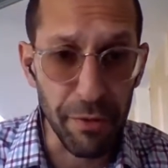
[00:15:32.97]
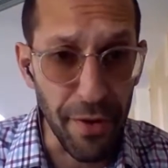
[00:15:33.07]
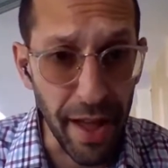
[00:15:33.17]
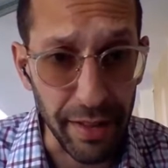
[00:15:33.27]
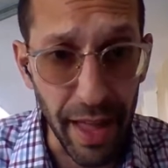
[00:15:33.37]

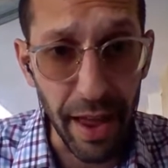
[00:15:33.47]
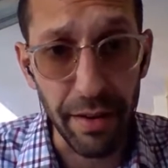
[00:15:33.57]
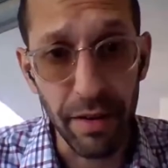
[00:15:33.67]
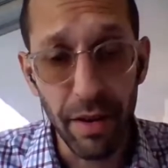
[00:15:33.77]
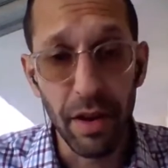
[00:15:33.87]
the fact
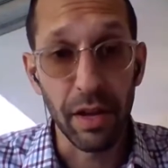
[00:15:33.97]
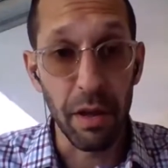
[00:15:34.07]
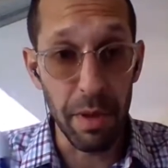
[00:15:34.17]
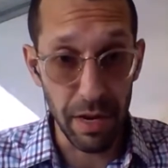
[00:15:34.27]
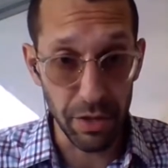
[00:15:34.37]
that
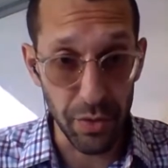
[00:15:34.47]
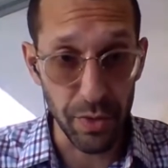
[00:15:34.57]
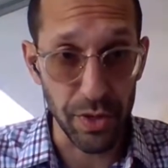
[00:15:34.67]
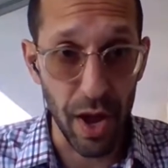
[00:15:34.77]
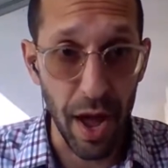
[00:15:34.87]
committing
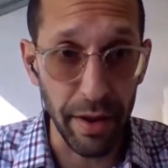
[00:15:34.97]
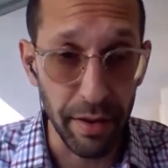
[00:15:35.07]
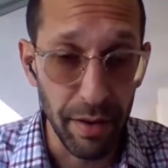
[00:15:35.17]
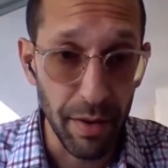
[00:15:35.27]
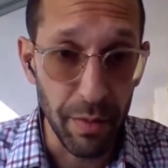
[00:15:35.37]

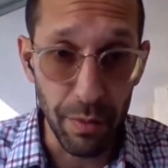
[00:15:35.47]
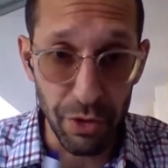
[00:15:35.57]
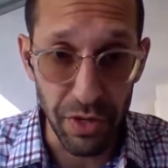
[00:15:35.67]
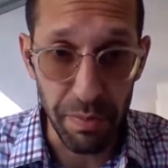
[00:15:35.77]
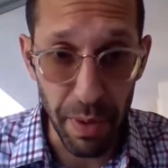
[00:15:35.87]
suicide,
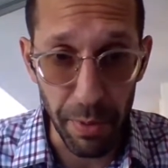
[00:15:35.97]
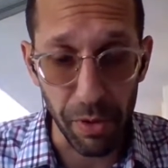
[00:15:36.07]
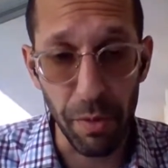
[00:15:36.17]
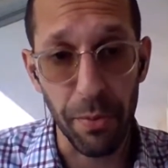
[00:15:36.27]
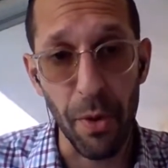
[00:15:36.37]
which is a
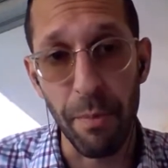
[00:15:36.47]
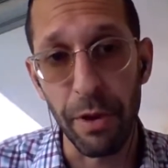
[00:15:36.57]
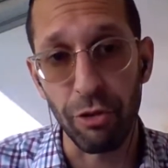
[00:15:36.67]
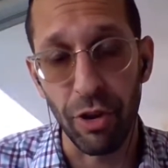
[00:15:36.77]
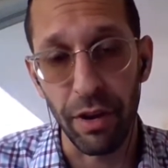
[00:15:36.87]
biblical
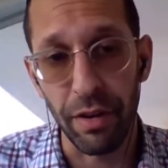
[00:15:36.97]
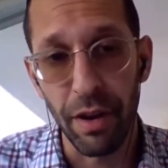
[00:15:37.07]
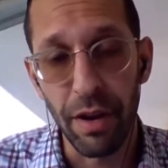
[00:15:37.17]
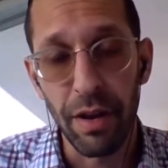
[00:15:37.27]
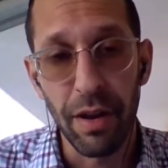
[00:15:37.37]

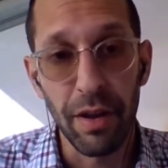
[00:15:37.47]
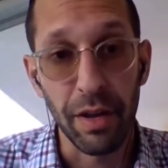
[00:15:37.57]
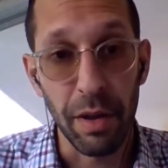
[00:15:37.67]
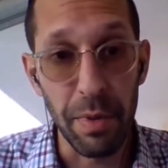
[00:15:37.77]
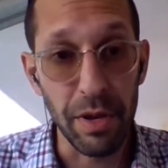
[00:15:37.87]
prohibition,
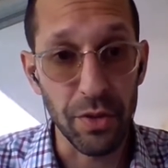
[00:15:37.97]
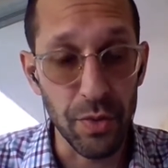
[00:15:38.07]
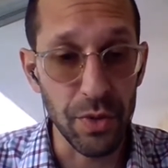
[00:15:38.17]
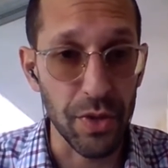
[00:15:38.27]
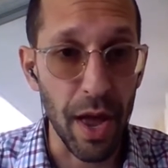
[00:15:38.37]
committing
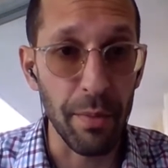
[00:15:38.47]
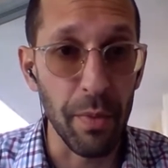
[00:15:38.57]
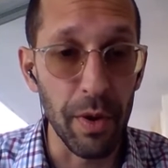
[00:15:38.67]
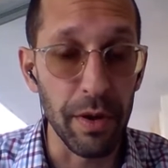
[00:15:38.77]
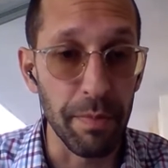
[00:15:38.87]

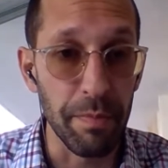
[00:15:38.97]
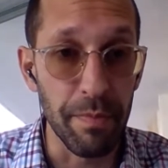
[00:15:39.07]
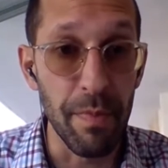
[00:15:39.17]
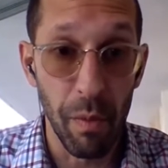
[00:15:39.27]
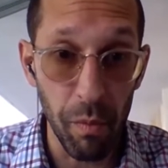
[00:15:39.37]
suicide would
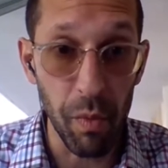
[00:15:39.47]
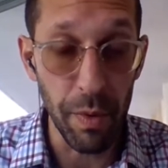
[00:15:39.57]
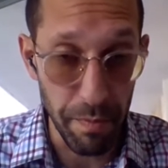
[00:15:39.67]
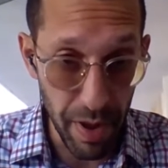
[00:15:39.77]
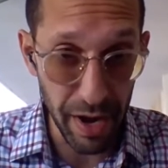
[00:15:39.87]

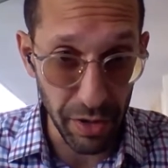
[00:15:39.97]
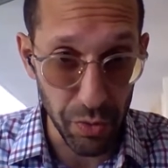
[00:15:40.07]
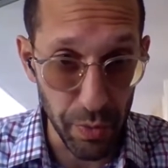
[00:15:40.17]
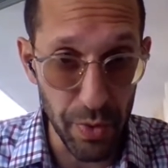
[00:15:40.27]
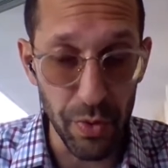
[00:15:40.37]
would in
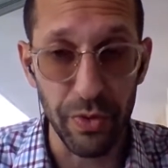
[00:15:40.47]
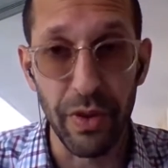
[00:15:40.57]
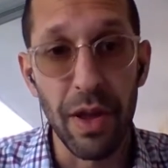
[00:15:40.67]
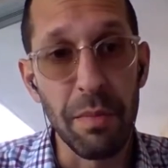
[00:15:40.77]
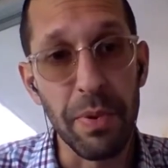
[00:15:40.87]
its
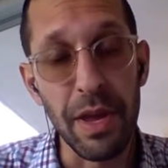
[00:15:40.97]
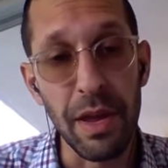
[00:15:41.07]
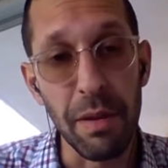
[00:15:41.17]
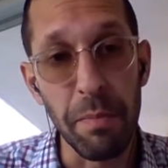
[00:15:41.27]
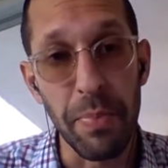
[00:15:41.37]
root
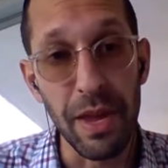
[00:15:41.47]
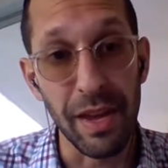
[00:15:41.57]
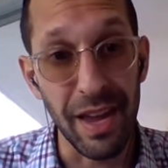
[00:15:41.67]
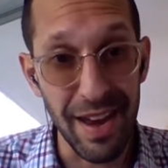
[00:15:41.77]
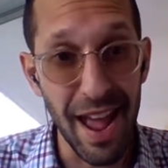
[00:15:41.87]

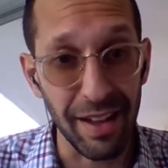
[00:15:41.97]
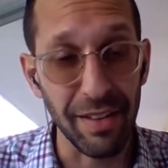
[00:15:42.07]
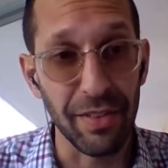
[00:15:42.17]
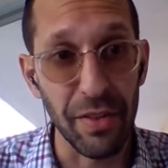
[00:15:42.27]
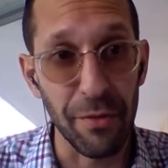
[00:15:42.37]
be
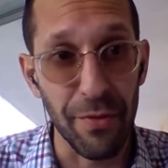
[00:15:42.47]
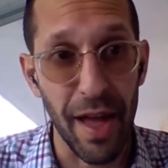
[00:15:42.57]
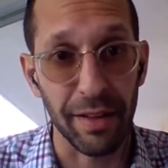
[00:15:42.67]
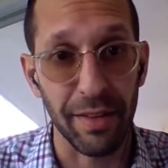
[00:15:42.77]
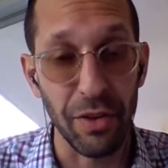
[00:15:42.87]
connected to the
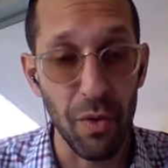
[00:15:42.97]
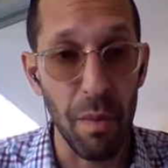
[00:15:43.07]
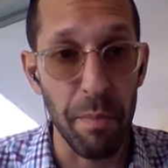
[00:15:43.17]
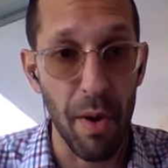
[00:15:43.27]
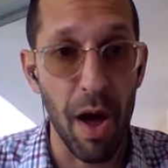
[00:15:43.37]
fact that
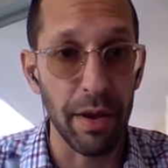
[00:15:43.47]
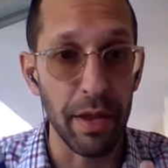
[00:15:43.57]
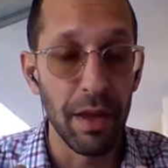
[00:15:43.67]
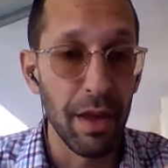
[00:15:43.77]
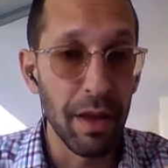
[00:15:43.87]
your
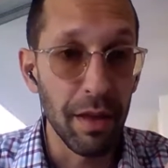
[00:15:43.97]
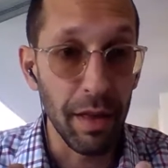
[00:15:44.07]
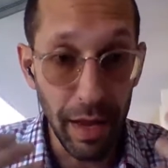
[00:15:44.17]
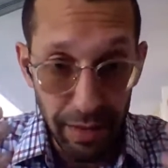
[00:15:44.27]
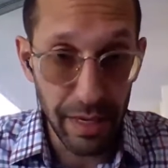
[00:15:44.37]
body
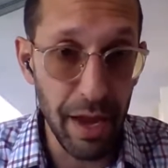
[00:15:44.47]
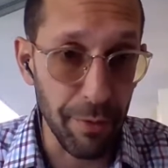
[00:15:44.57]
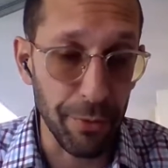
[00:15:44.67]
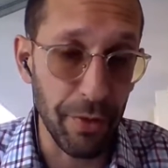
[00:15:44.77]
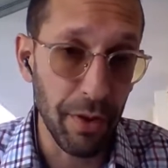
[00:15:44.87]
is a
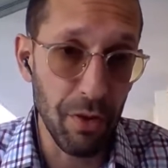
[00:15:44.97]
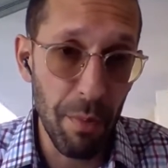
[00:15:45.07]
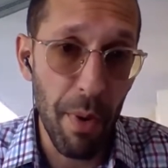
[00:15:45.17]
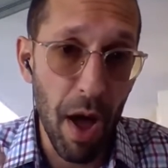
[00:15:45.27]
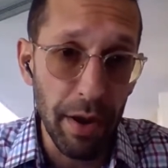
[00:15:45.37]
gift.
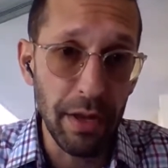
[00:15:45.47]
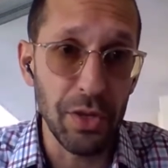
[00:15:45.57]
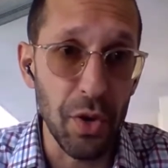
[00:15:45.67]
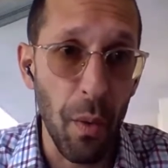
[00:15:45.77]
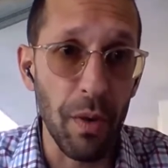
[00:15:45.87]
Your body
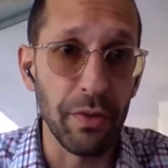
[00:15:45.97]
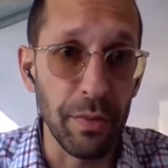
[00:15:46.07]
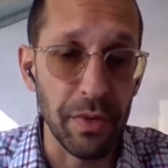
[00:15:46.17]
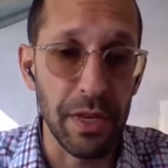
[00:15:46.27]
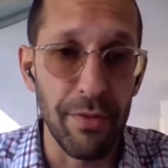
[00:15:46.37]
is yours.
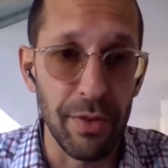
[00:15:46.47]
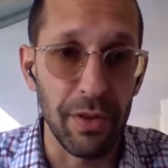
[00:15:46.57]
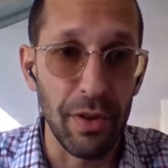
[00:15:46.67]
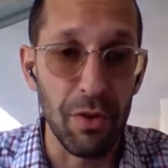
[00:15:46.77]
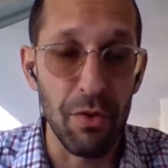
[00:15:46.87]
It was given
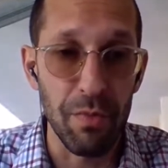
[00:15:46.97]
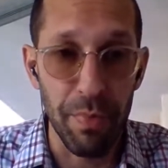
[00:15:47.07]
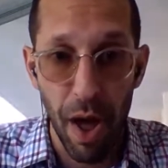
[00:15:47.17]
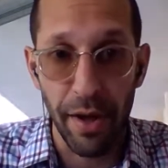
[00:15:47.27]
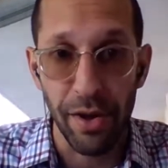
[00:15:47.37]
to you
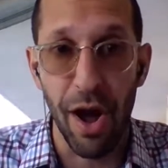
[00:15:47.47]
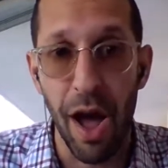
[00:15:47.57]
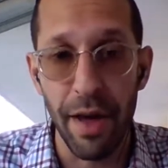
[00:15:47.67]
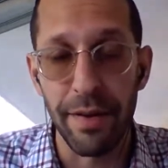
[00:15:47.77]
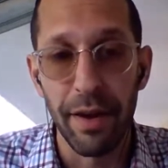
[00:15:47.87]
by
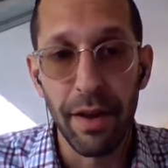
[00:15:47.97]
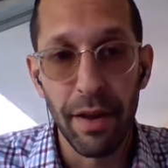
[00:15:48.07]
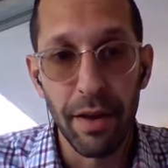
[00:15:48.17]
God